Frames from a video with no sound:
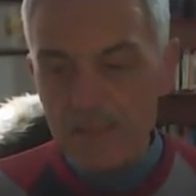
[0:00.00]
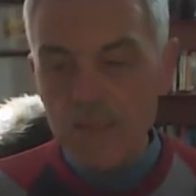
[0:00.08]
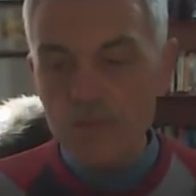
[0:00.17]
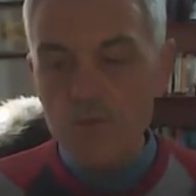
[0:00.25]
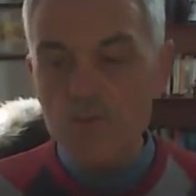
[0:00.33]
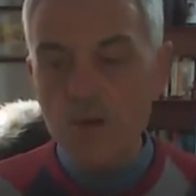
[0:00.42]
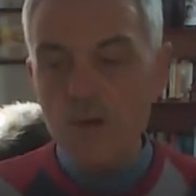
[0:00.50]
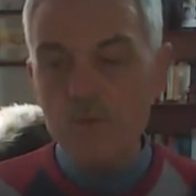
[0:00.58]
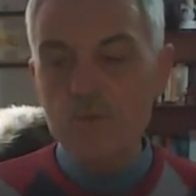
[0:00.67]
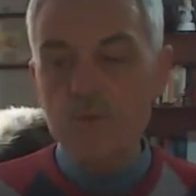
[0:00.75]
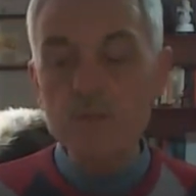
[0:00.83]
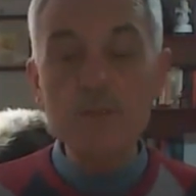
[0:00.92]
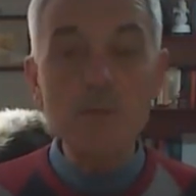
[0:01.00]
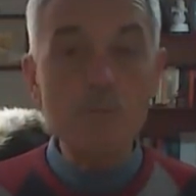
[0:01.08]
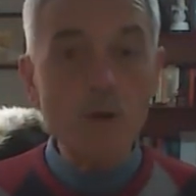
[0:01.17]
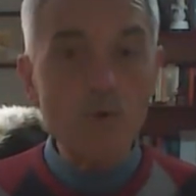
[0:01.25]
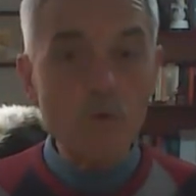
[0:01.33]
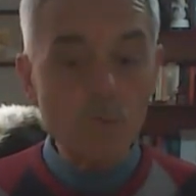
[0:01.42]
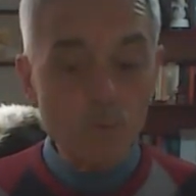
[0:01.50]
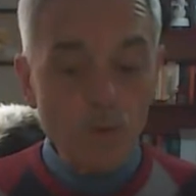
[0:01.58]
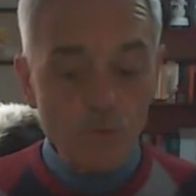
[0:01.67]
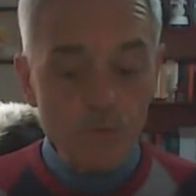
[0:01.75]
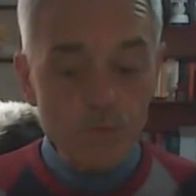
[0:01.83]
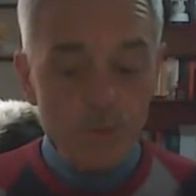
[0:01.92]
he rose the morrow
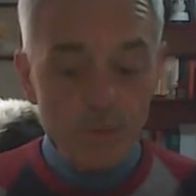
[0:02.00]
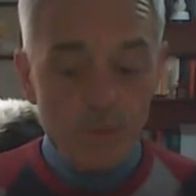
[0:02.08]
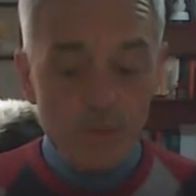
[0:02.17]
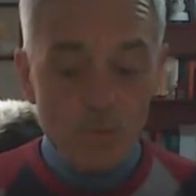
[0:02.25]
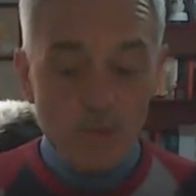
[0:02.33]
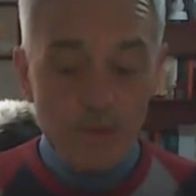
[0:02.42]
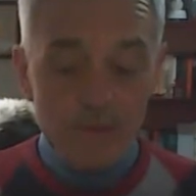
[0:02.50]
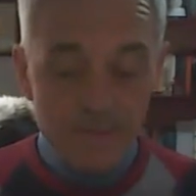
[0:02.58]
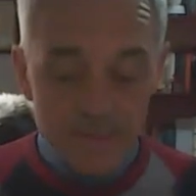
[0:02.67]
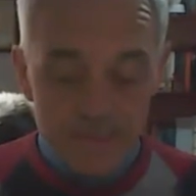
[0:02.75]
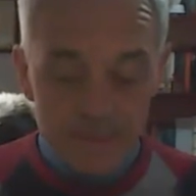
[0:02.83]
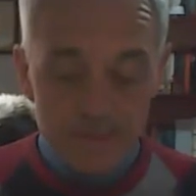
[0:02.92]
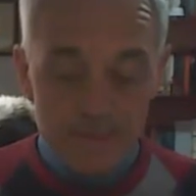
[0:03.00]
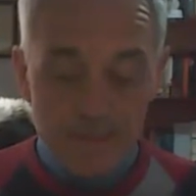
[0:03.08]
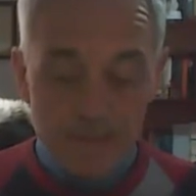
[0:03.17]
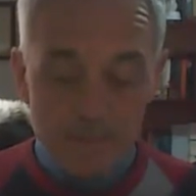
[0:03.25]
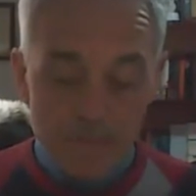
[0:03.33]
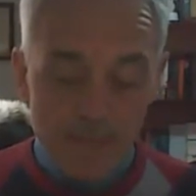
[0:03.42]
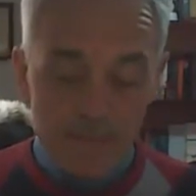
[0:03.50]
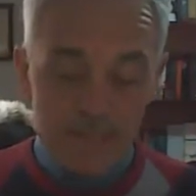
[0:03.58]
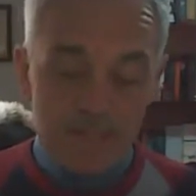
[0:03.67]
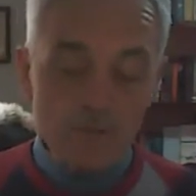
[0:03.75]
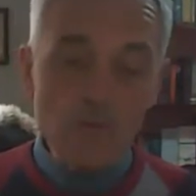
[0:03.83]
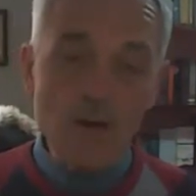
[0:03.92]
morn," well, this makes
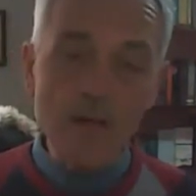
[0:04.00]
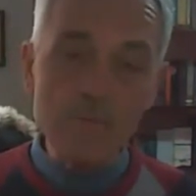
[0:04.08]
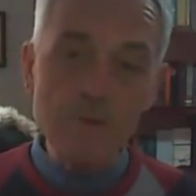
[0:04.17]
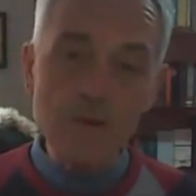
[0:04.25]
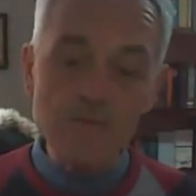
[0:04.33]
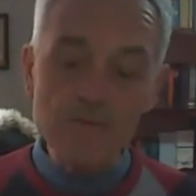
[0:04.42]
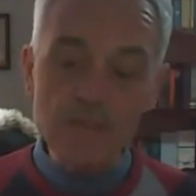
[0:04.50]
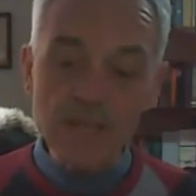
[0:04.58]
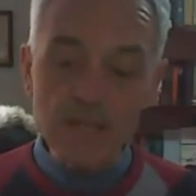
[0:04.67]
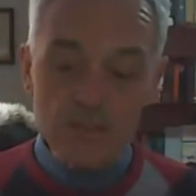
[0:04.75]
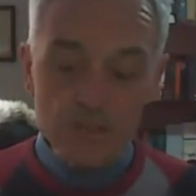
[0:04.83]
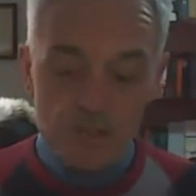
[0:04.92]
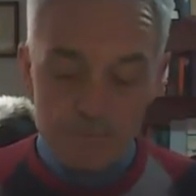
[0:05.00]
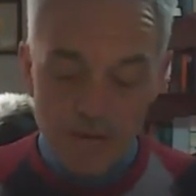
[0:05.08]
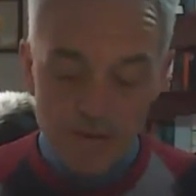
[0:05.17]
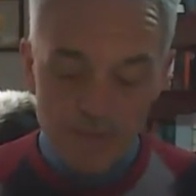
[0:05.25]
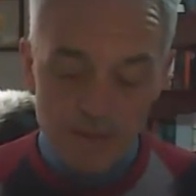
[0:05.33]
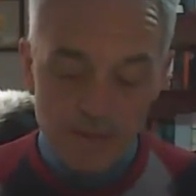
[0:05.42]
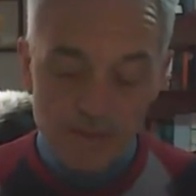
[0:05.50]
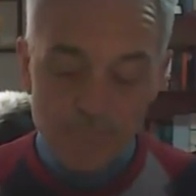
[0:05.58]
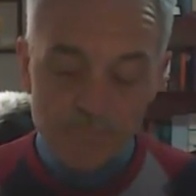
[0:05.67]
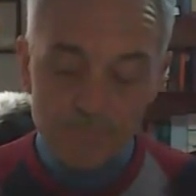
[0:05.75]
the rhyme of the Ancient Mariner